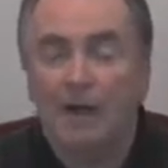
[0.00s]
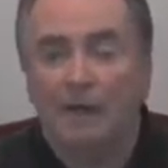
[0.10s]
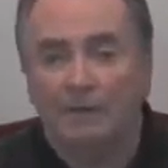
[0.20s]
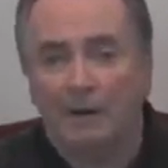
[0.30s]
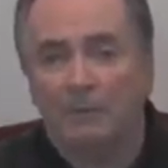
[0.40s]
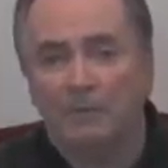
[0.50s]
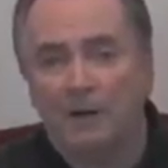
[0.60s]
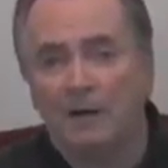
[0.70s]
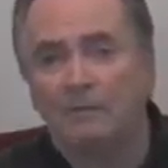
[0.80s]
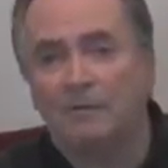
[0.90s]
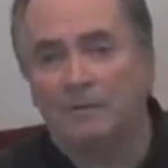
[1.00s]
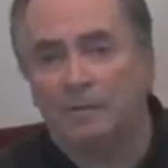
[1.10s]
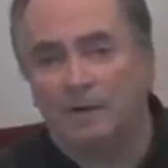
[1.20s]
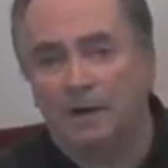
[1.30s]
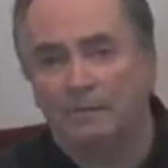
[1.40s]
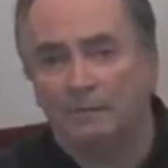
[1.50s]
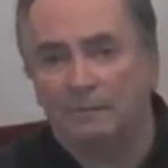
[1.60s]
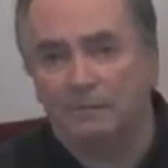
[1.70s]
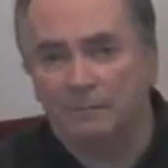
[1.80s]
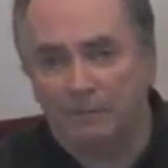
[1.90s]
And that was obviously the case
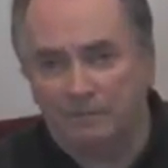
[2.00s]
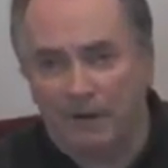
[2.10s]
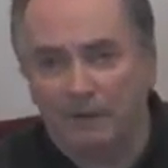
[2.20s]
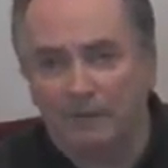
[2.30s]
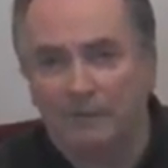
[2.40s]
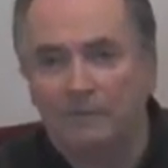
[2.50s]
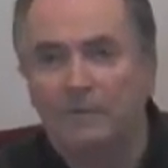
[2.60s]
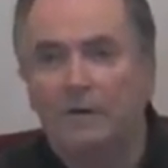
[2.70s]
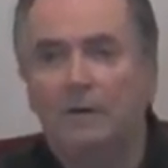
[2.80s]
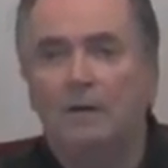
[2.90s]
with the, with the Pharisees,